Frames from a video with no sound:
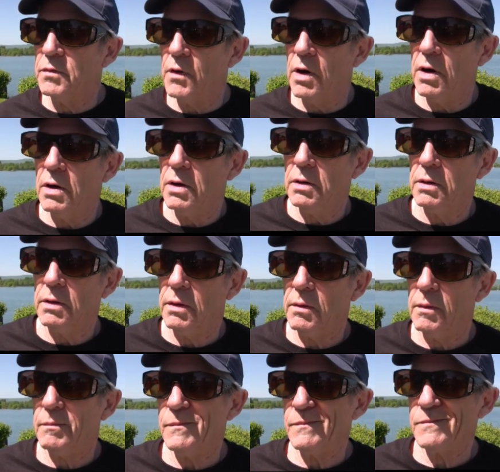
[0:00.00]
fall,
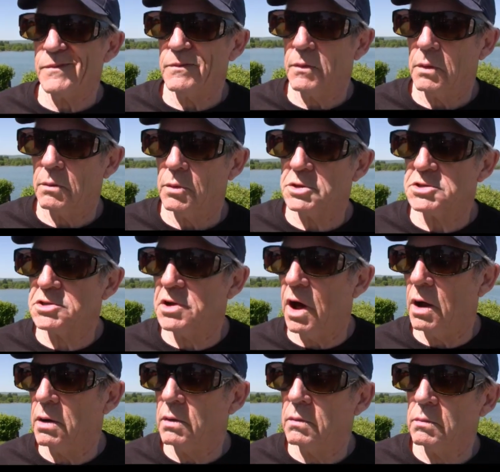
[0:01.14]
was
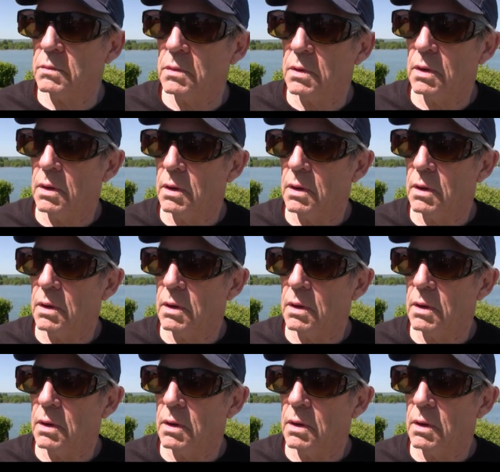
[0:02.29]
done